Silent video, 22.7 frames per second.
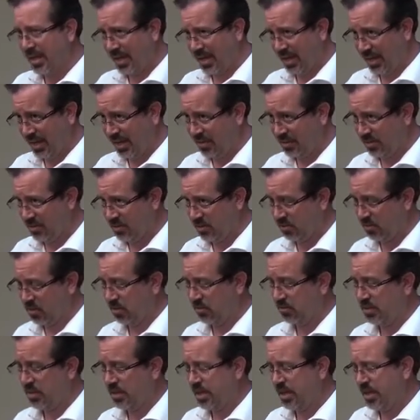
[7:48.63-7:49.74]

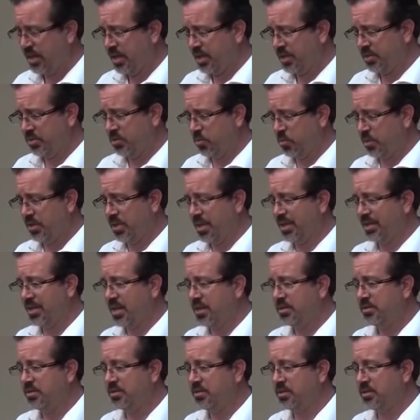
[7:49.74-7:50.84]
80. So what that
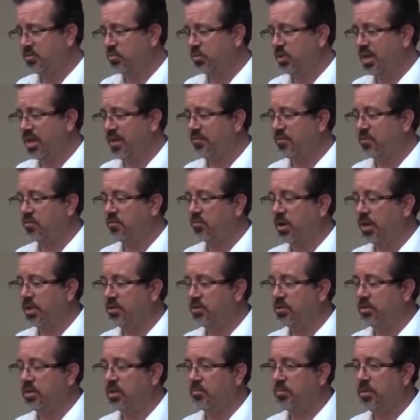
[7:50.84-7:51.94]
tells us is we have the
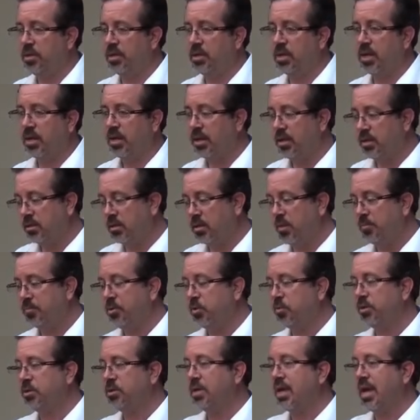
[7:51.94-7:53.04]
right or the ability to lump
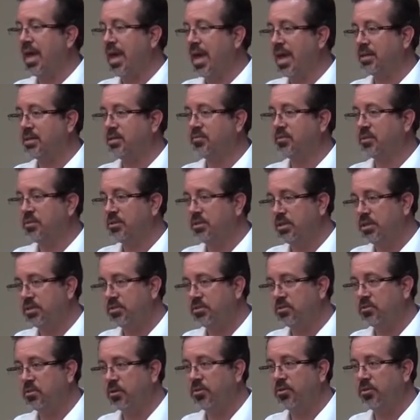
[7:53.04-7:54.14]
you into active disease
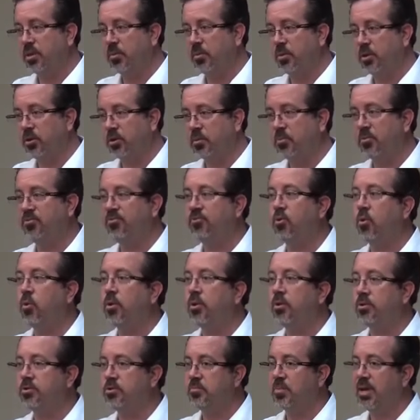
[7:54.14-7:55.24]
and start therapy early before
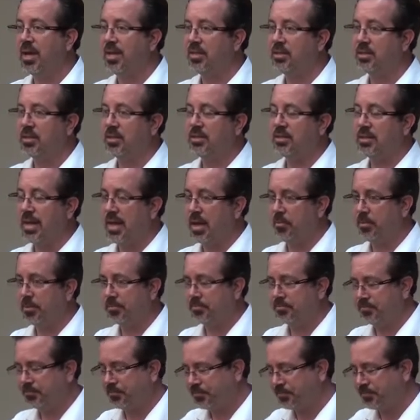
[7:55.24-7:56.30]
one of those bad things happen.